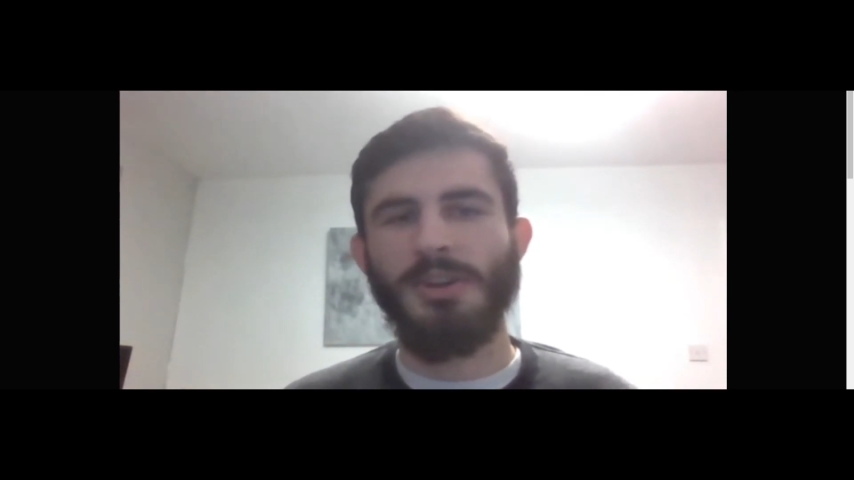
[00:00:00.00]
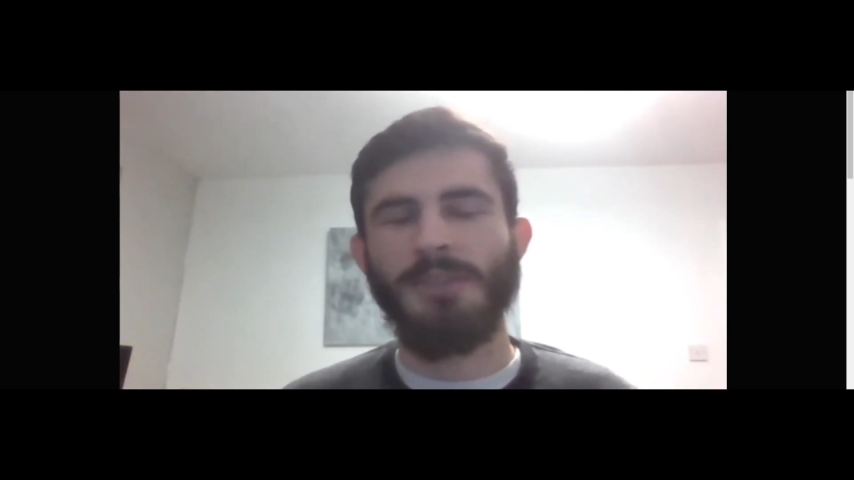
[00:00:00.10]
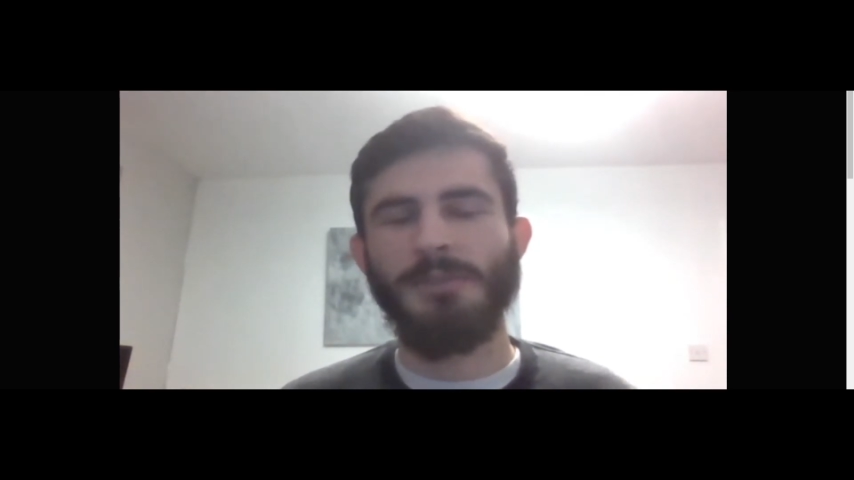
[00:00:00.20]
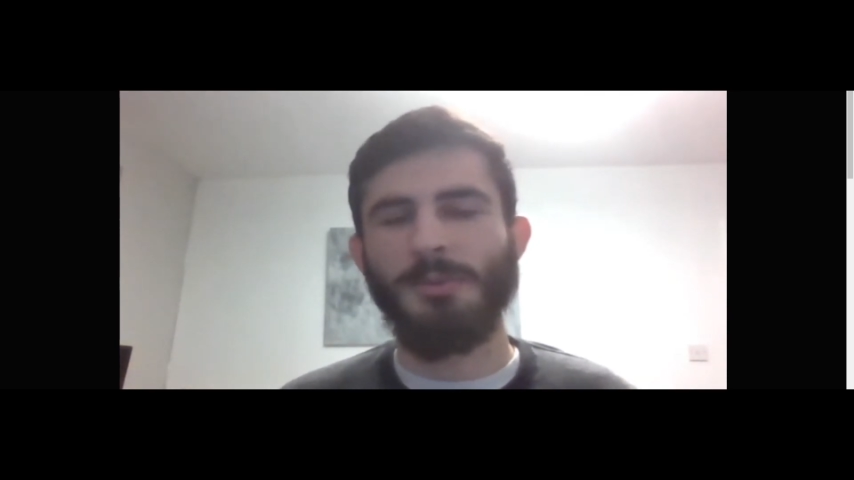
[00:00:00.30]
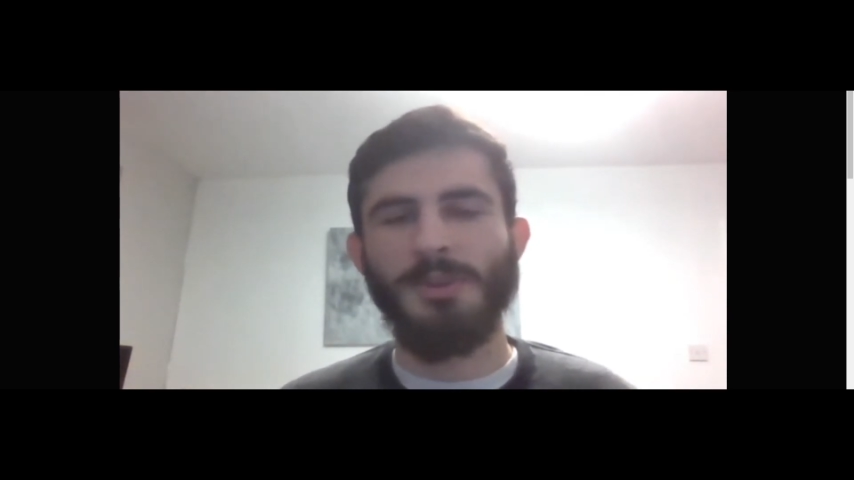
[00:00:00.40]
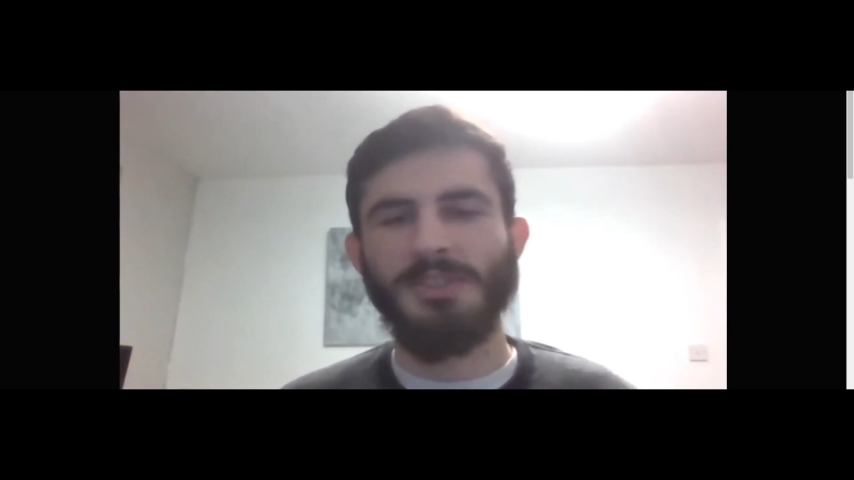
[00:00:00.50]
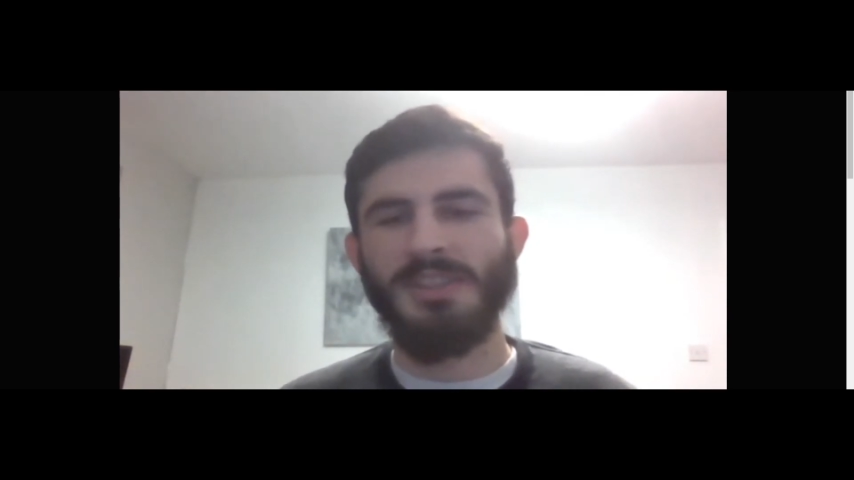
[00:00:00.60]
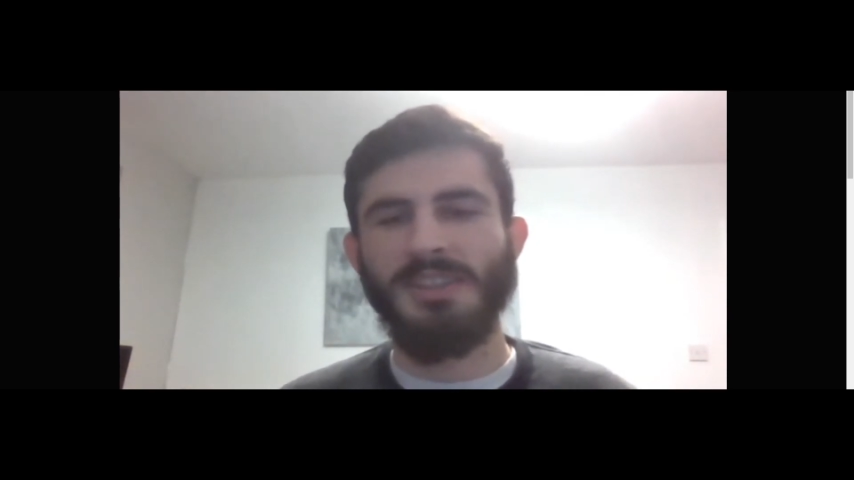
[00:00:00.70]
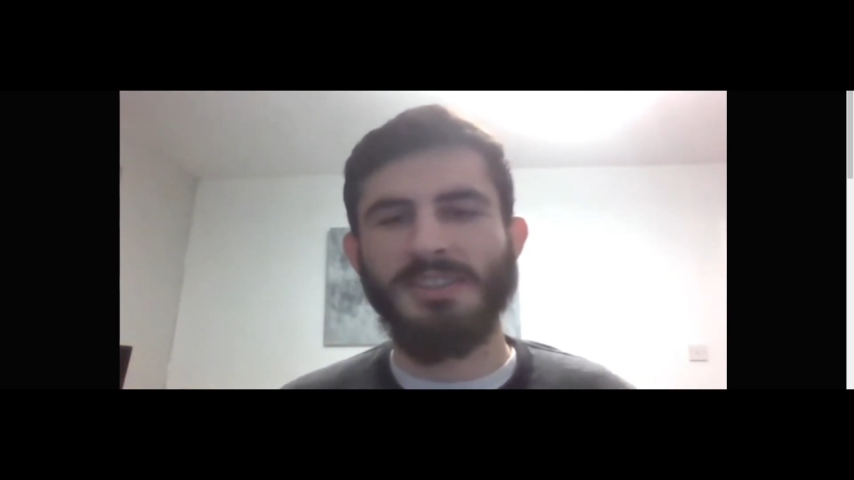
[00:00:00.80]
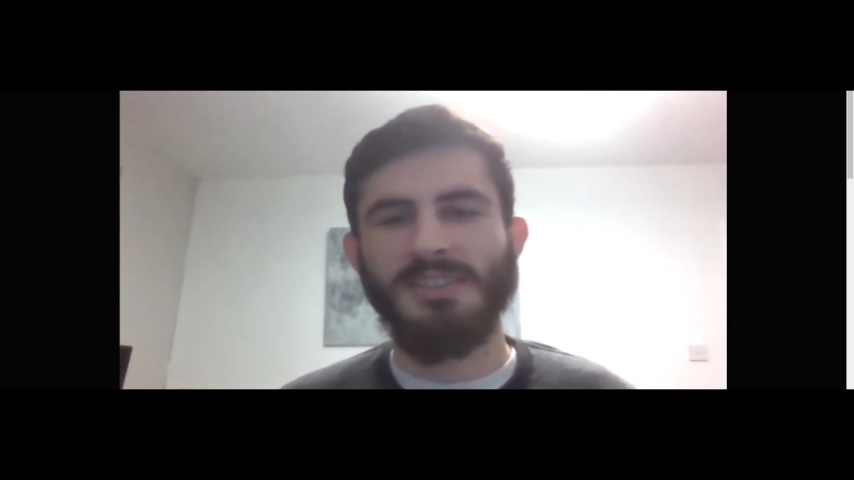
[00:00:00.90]
go to
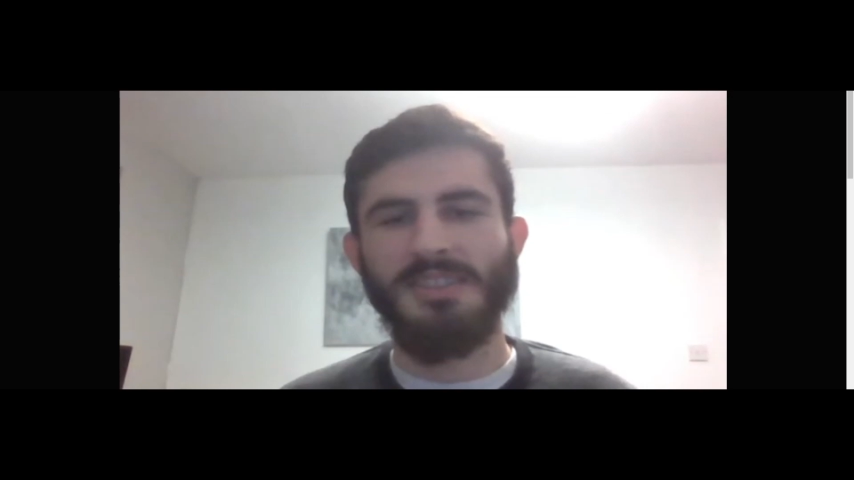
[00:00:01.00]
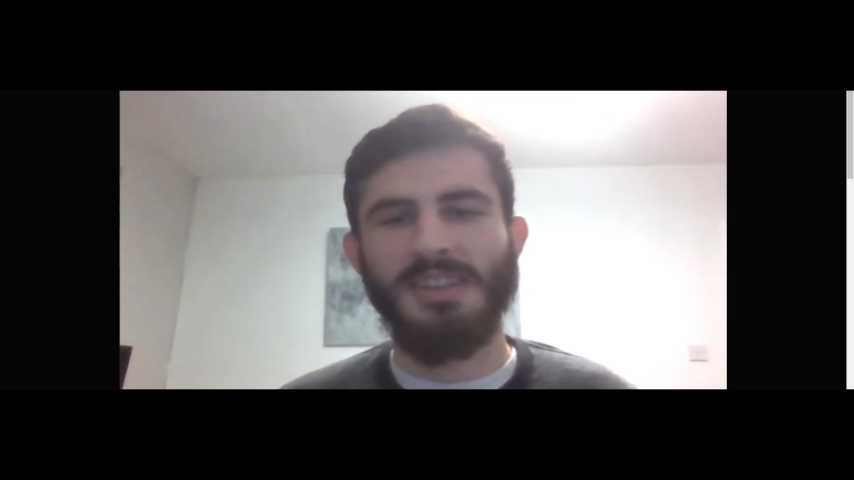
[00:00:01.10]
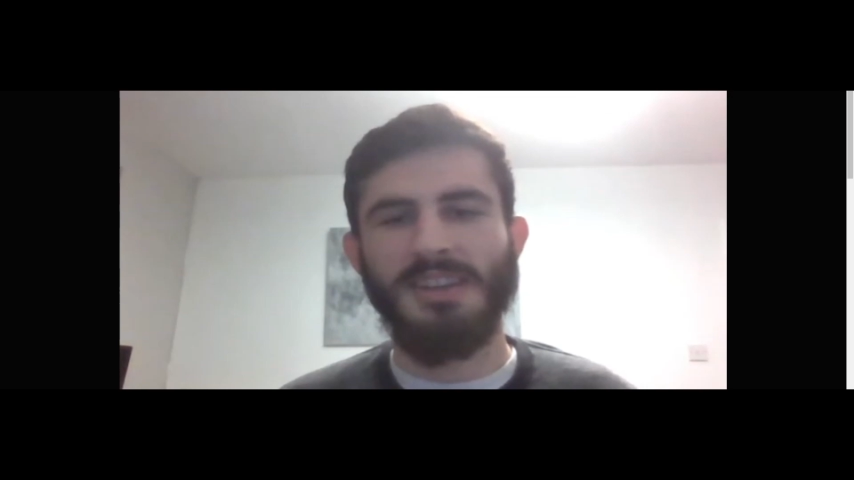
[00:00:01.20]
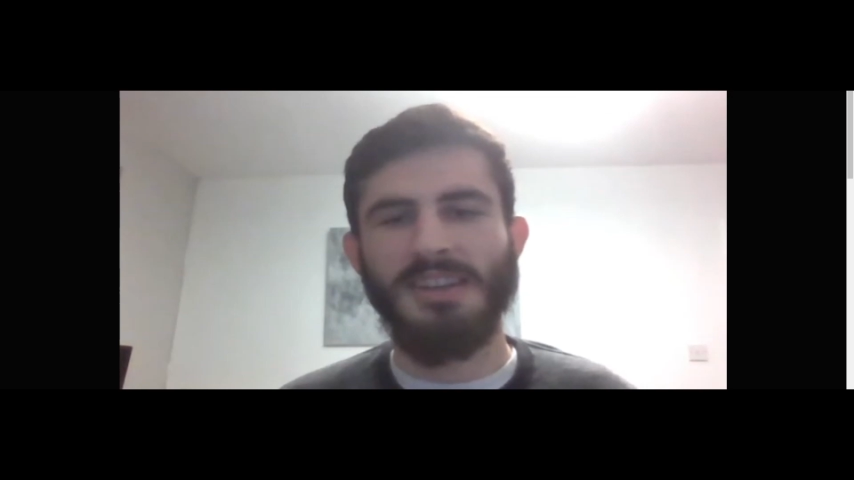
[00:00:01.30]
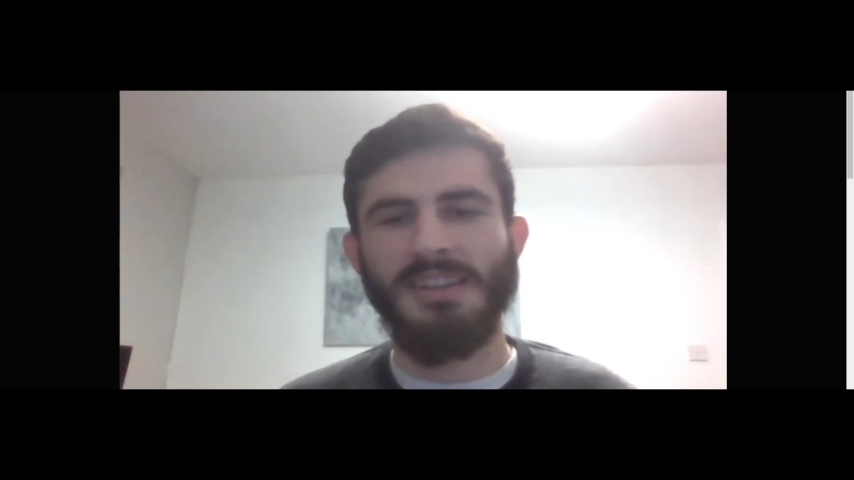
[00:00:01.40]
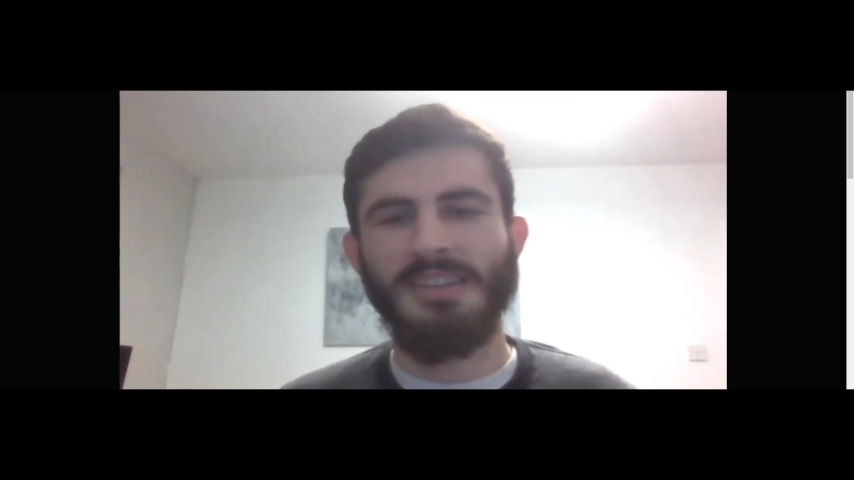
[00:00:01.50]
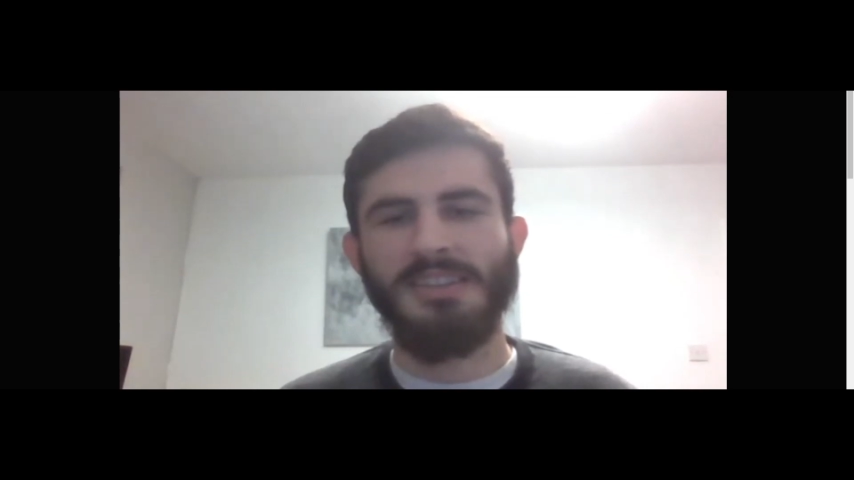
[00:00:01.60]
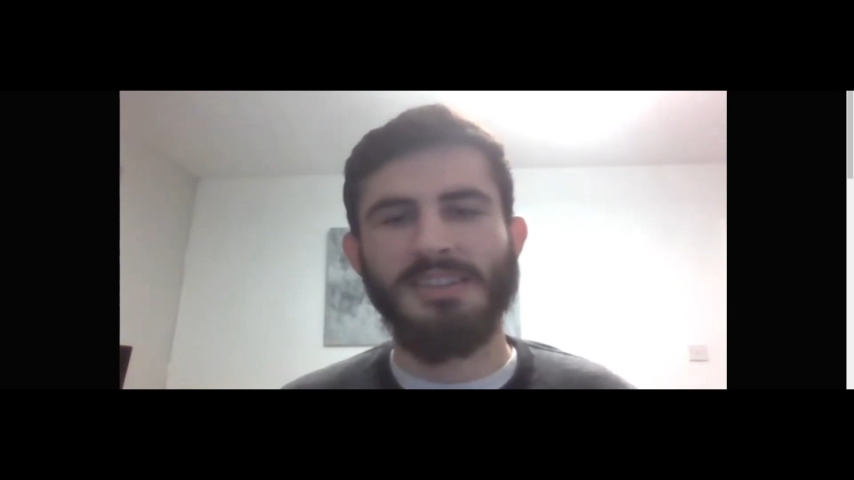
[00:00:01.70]
whoever it was and